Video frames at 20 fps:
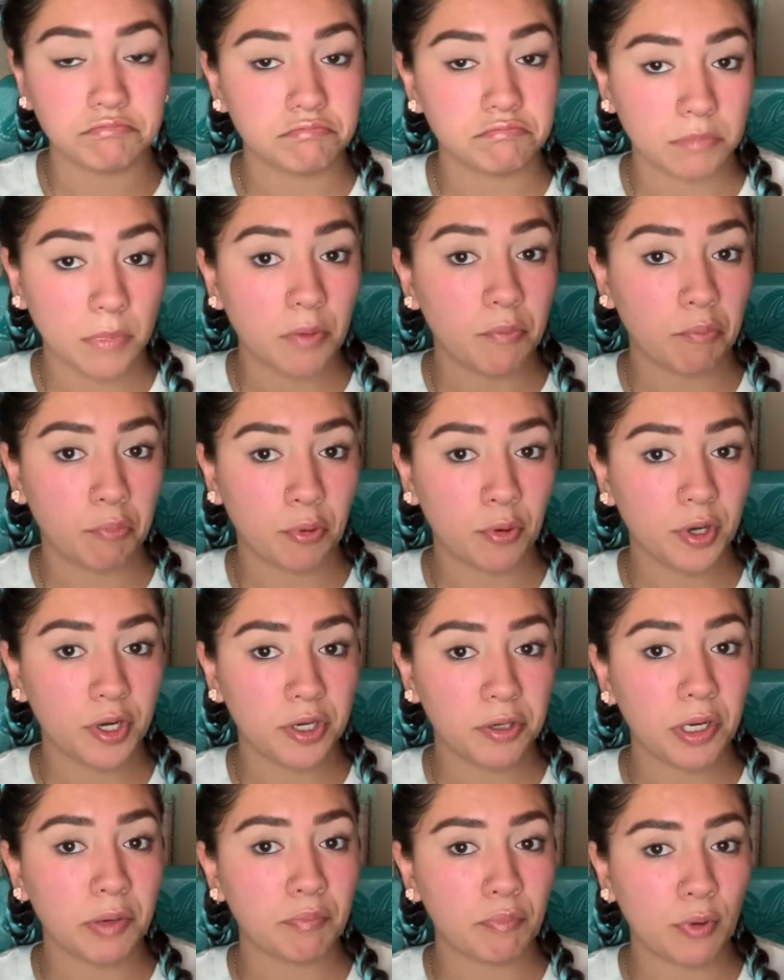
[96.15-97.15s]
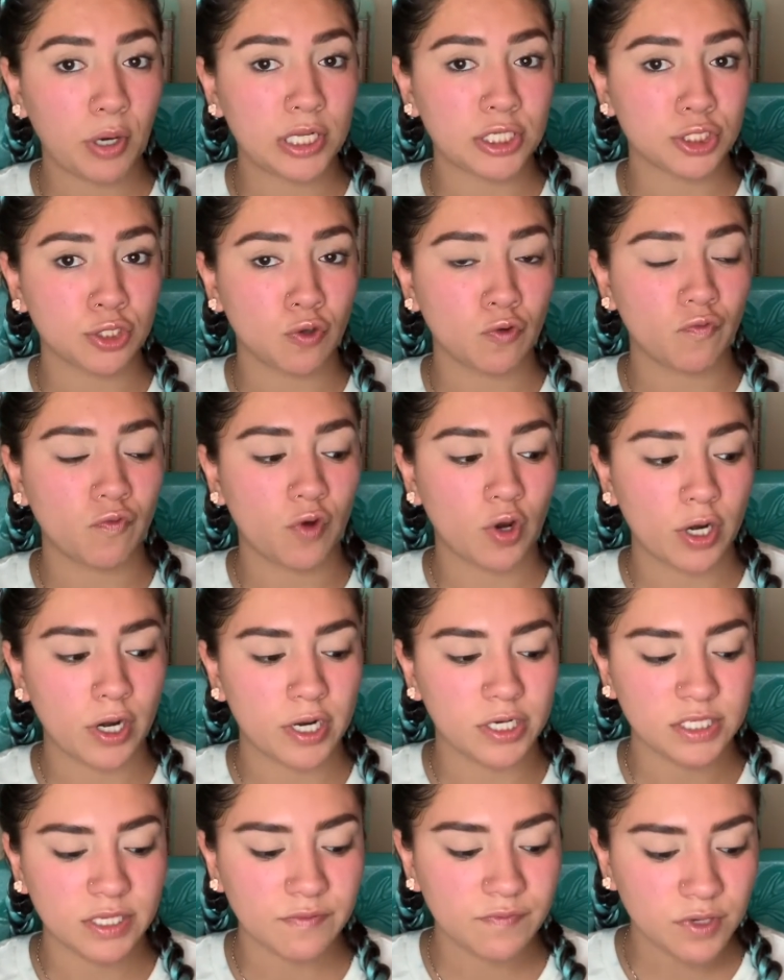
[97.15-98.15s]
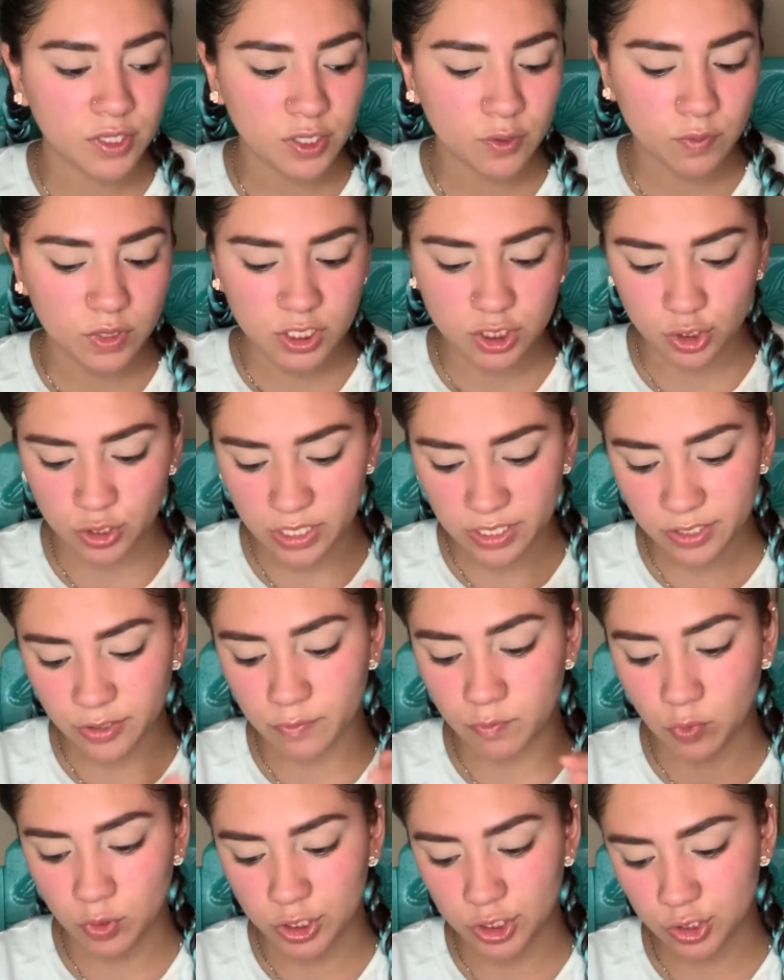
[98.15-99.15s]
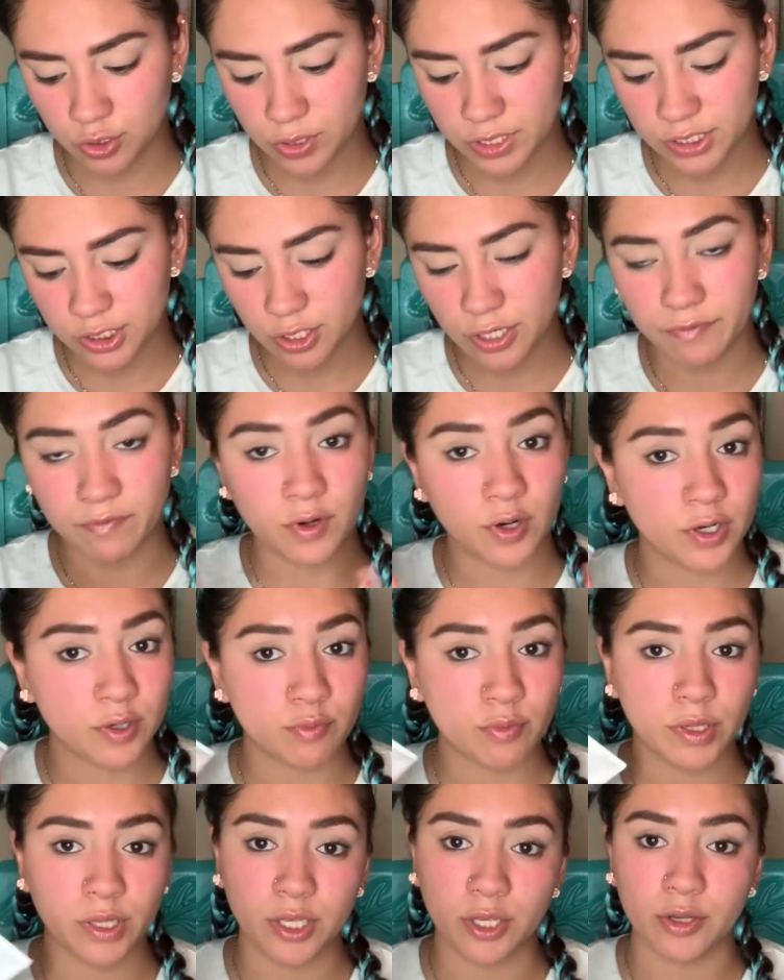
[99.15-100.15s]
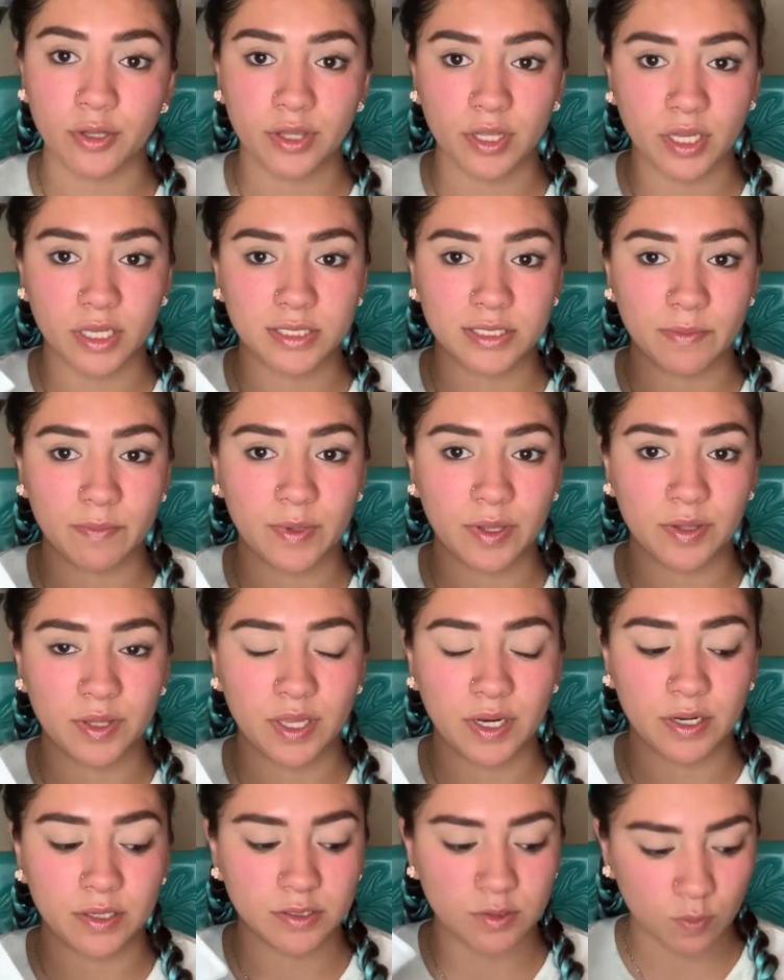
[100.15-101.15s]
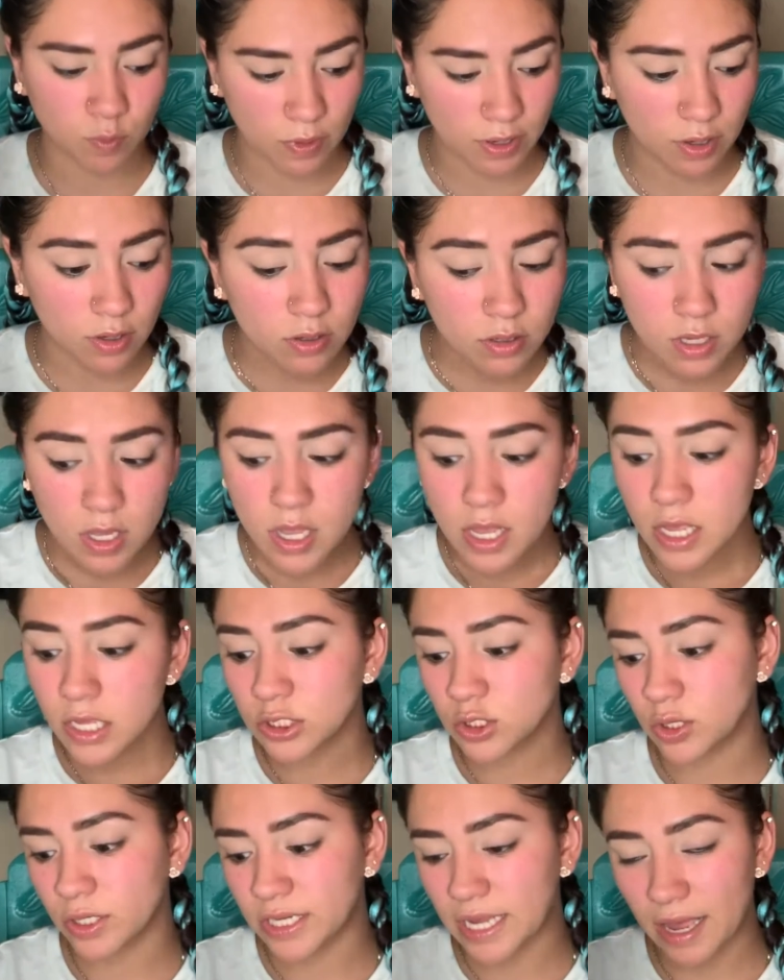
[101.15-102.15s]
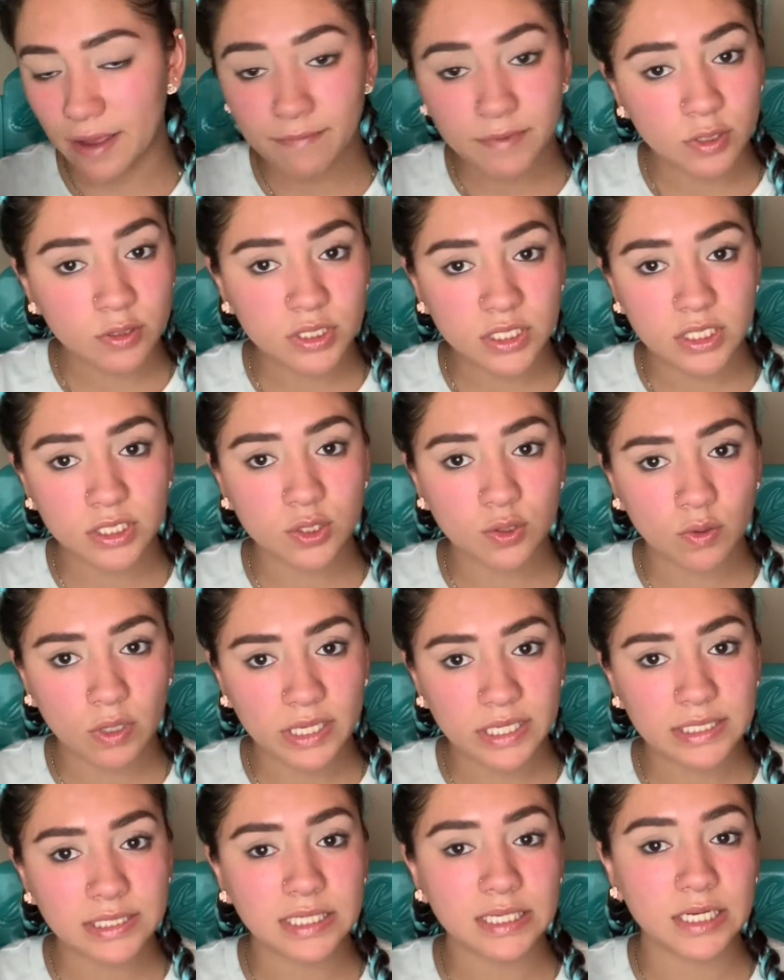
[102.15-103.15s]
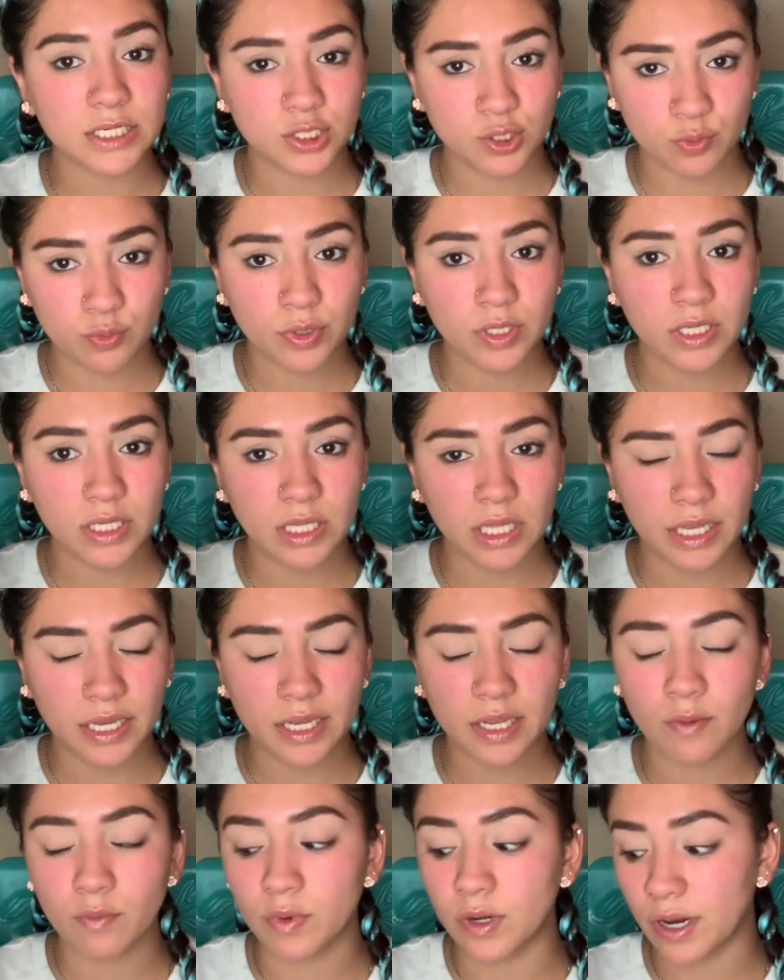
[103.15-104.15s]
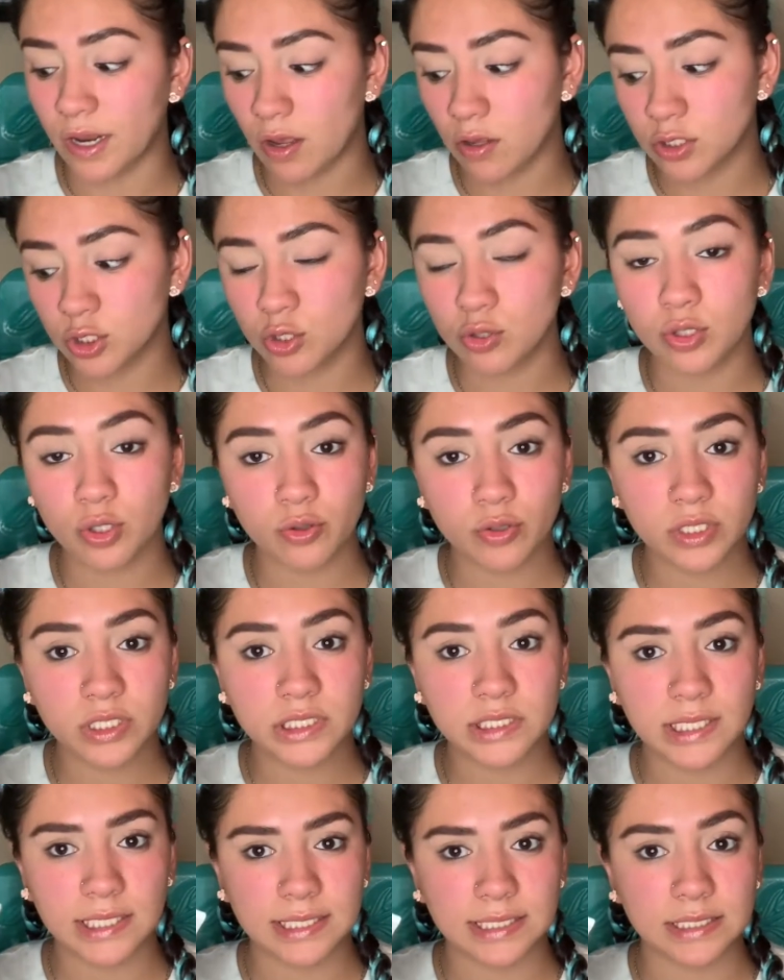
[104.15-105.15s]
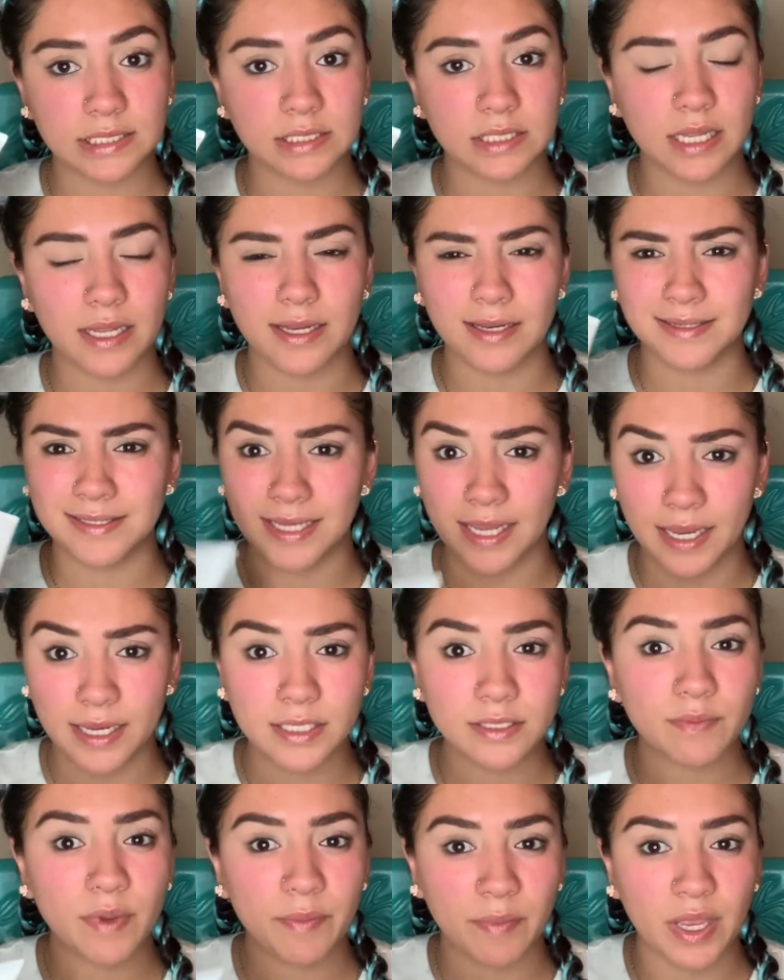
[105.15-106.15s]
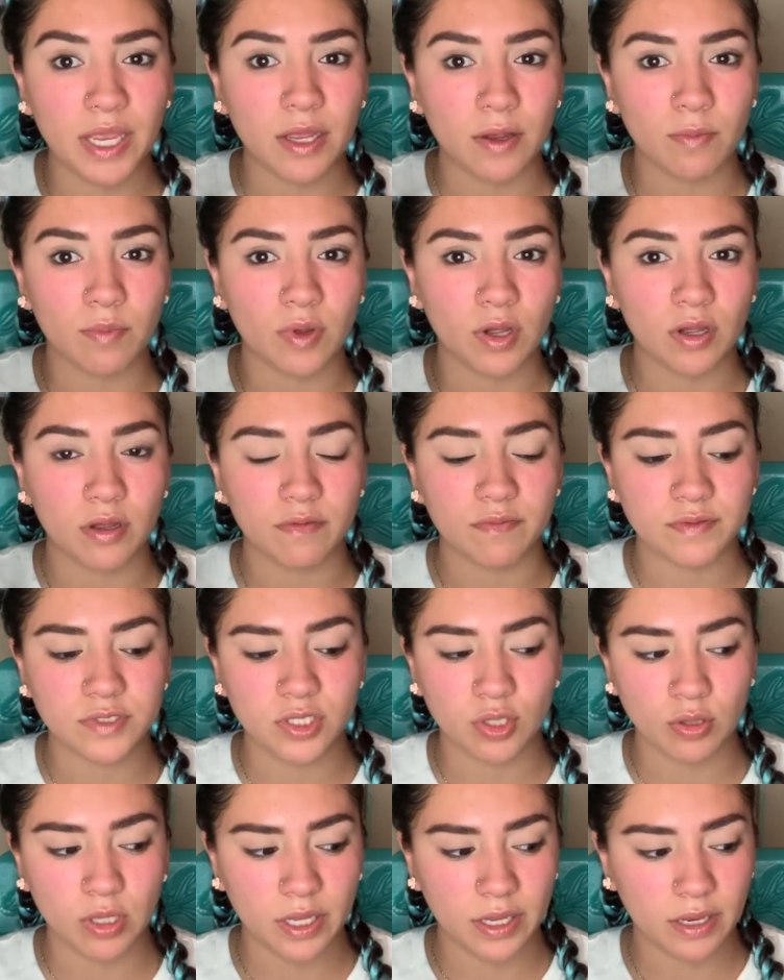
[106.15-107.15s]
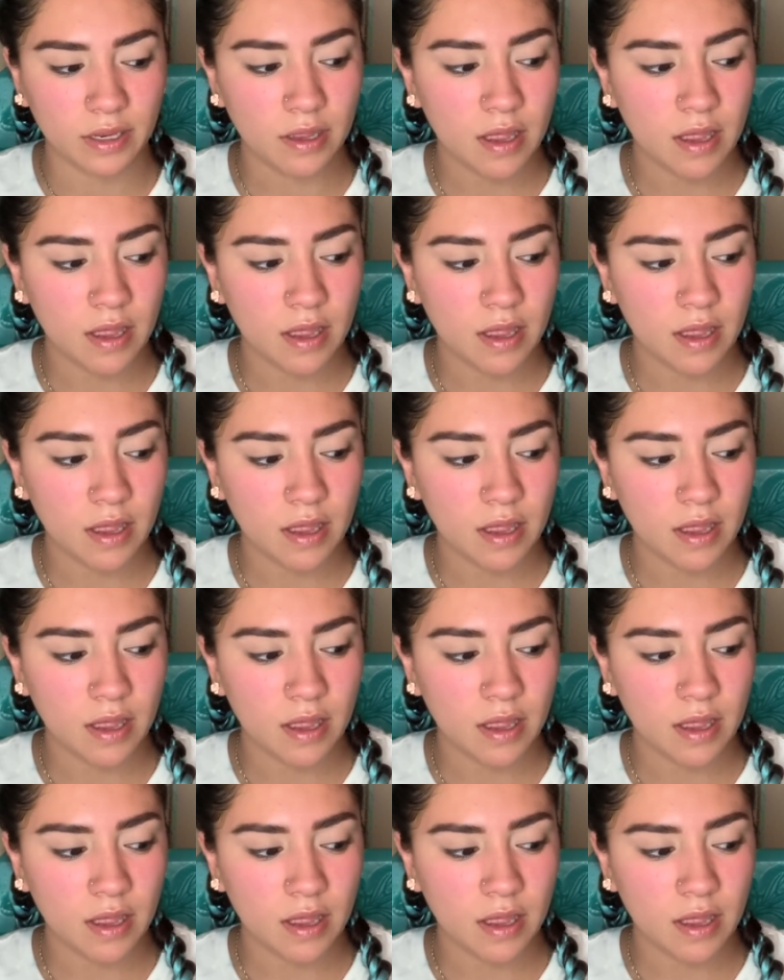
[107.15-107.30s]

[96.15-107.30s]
I'm pretty impressed so far. I definitely want to try their moisturizer. I've heard really good things about that as well. So I have used this twice and I do really like it. What I also notice is it takes my makeup off. So like